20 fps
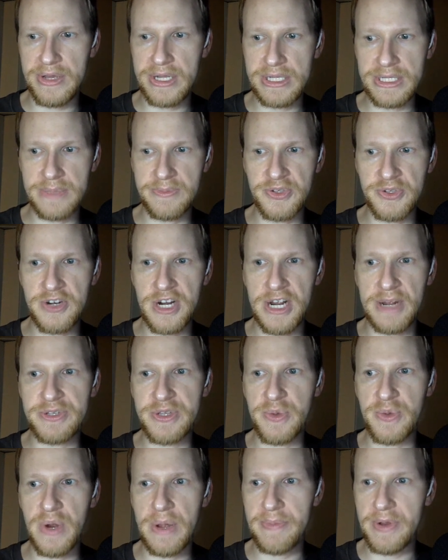and you can
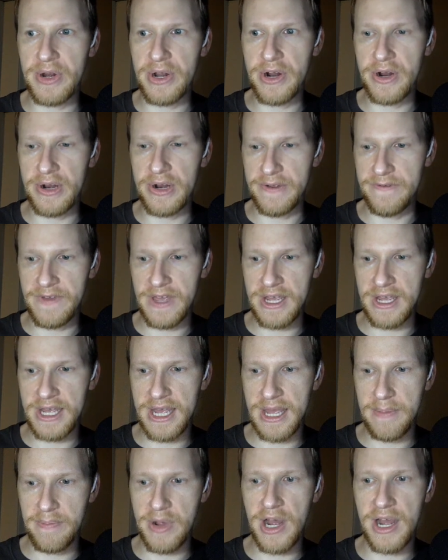subscribe to the webinar
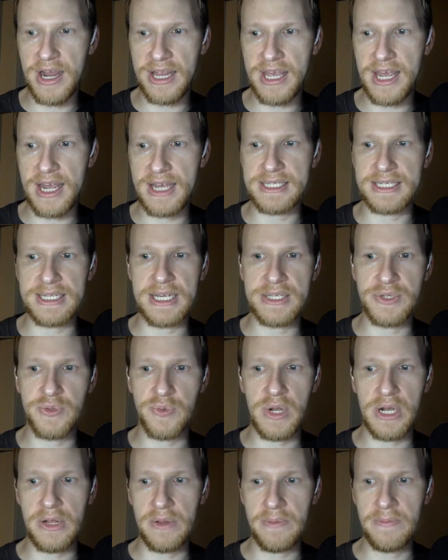via a podcast
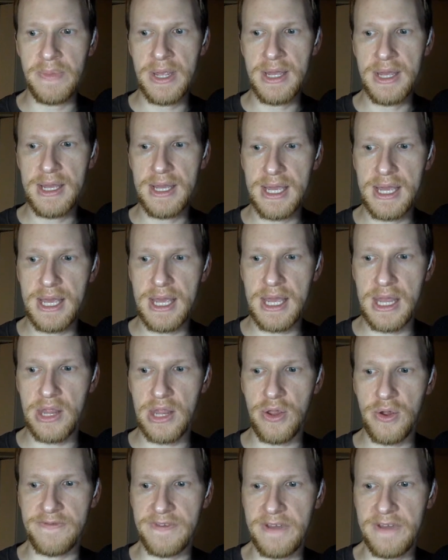as well
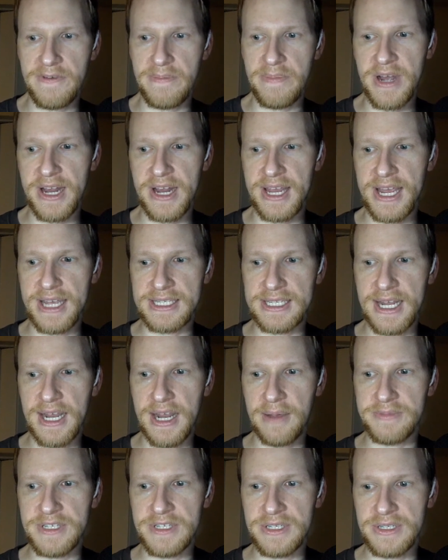in your favorite podcast
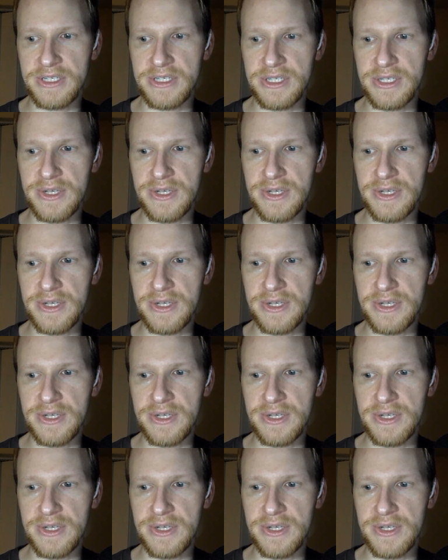apps.